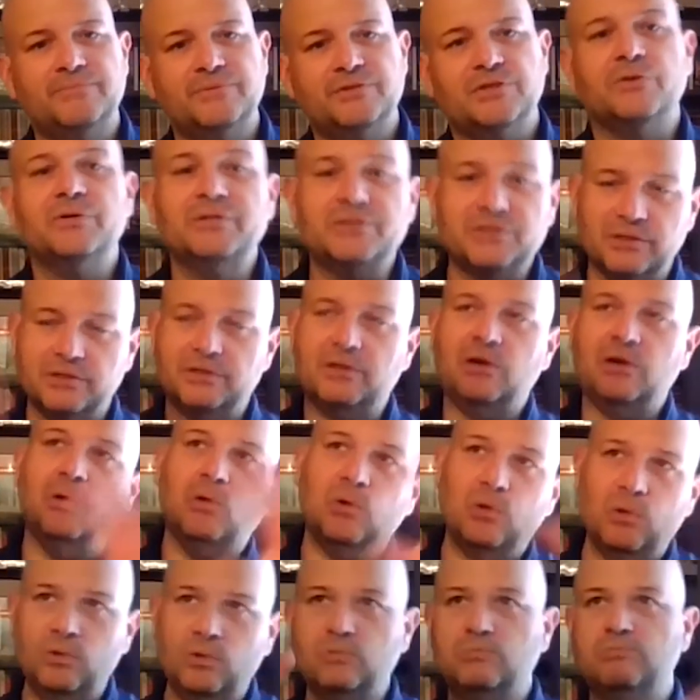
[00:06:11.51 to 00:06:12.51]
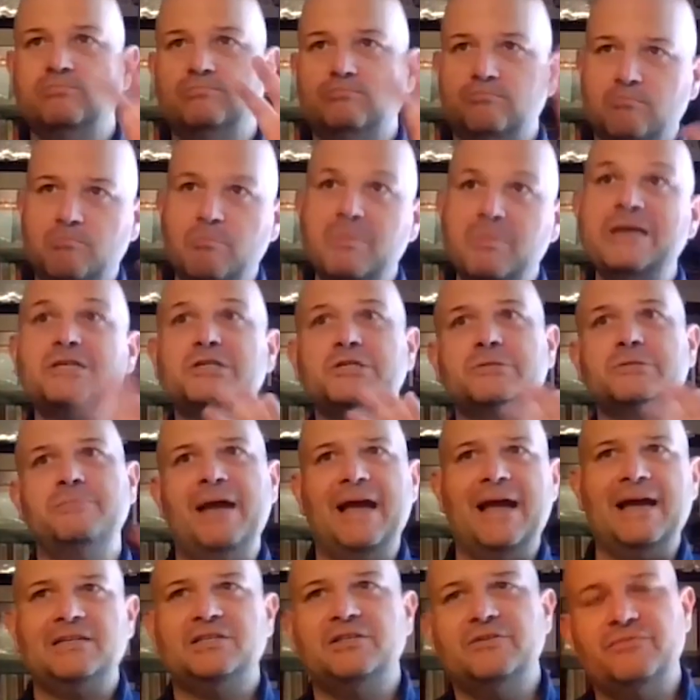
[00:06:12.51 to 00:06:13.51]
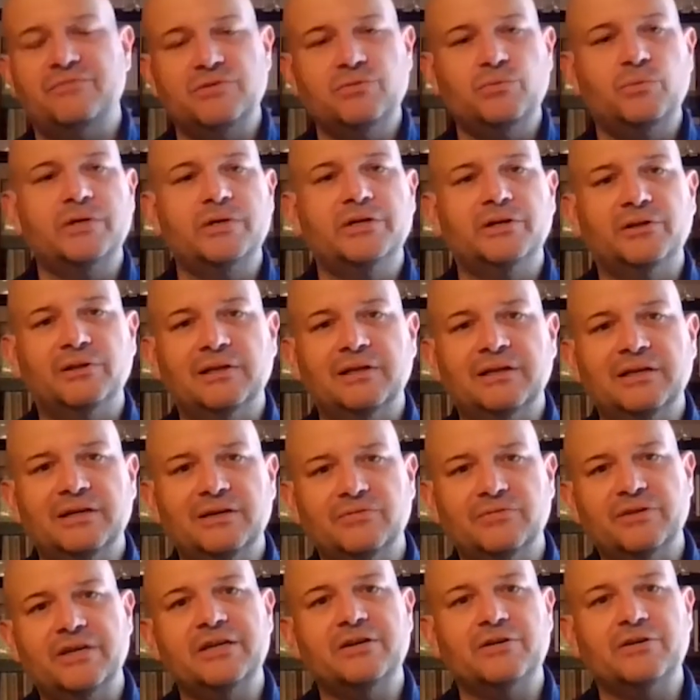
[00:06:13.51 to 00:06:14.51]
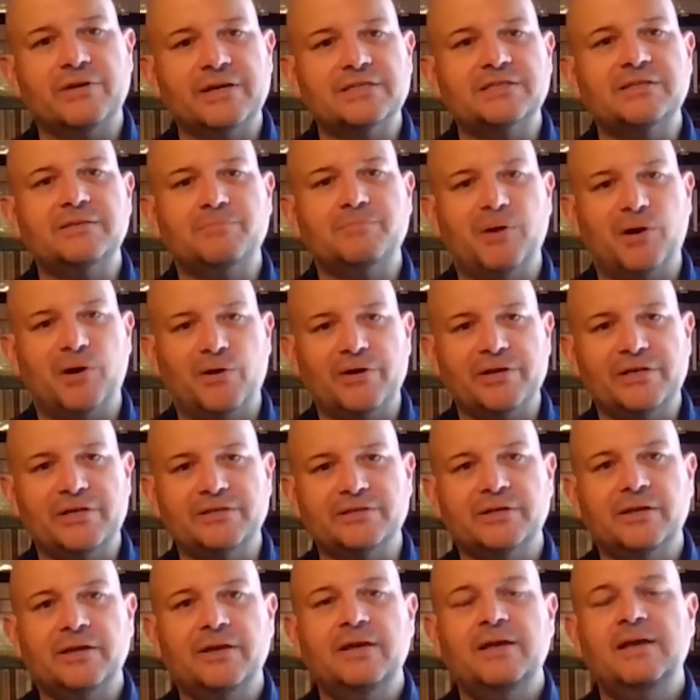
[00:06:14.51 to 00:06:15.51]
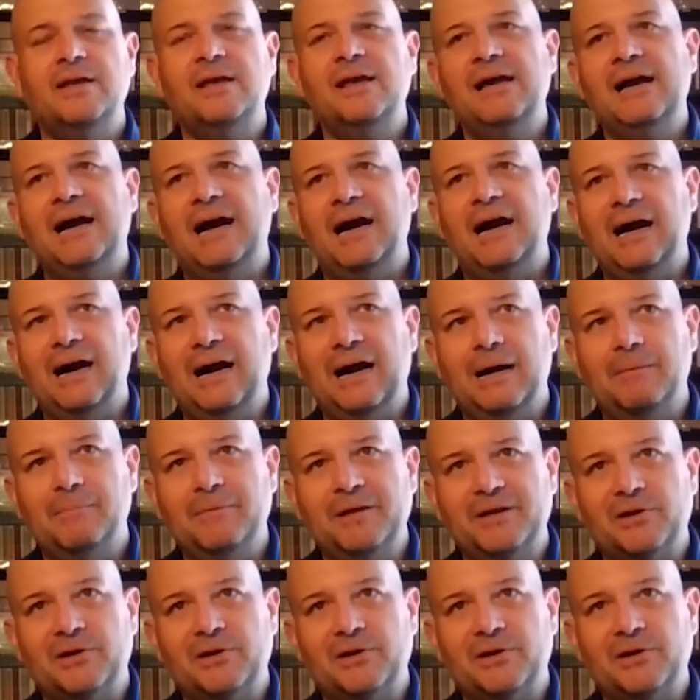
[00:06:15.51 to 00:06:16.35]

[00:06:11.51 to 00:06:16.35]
So it's a whole mishmash, if you will, of interested parties. Um,